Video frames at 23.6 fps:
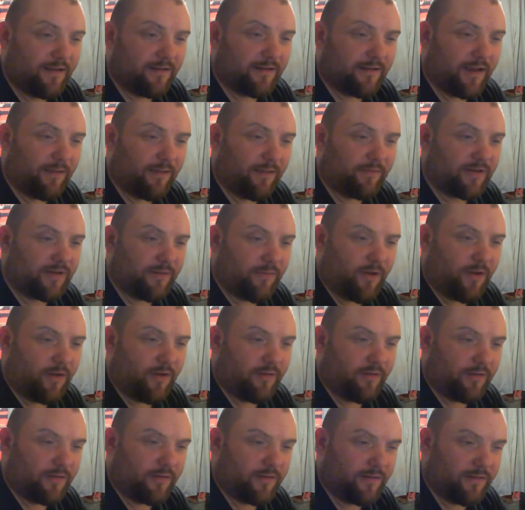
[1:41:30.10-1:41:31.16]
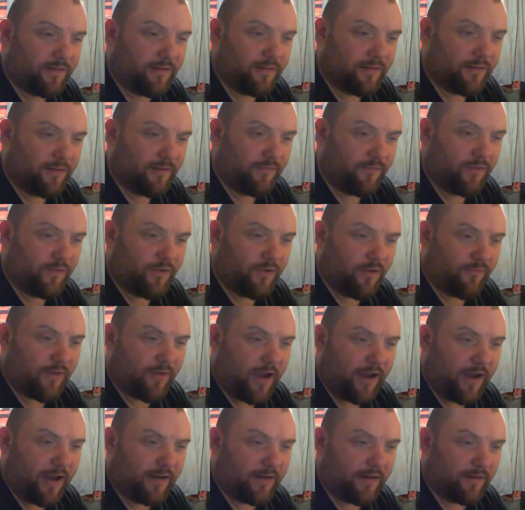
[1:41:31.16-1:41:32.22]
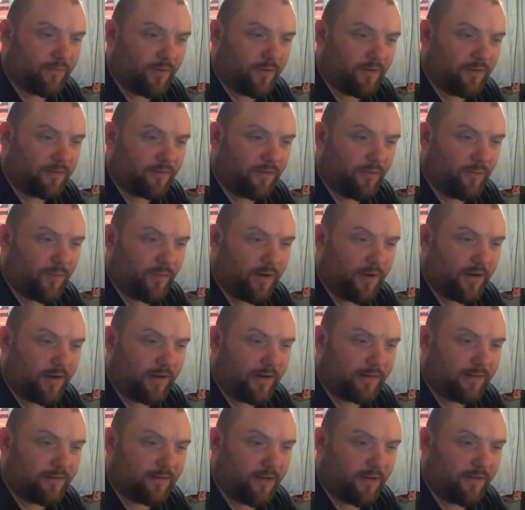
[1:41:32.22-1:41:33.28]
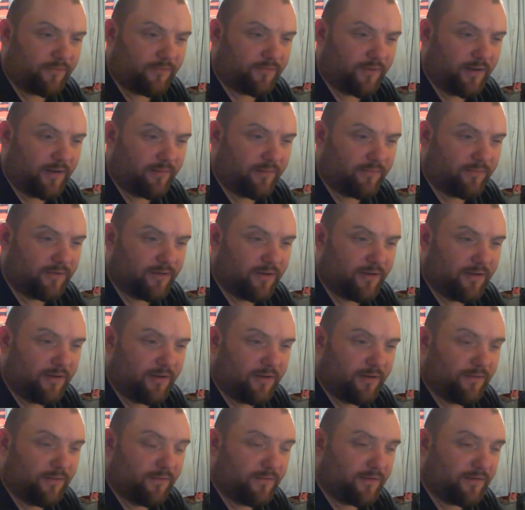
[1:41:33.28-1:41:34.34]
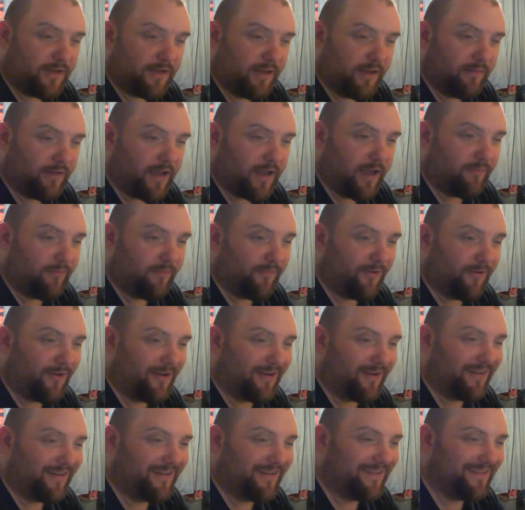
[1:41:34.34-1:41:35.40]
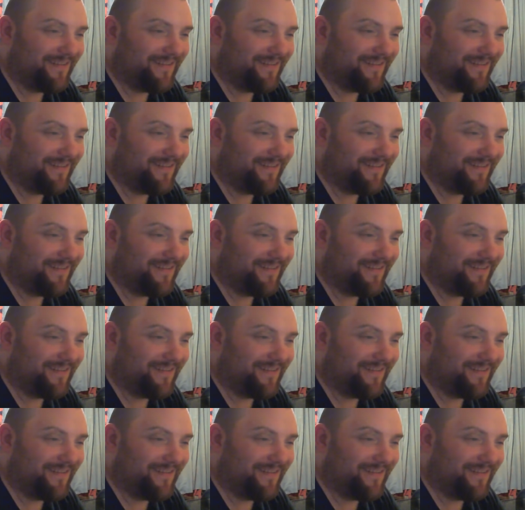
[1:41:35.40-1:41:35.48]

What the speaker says: James said, Mike, if you got raided while doing one of these live streams, would you keep the camera on?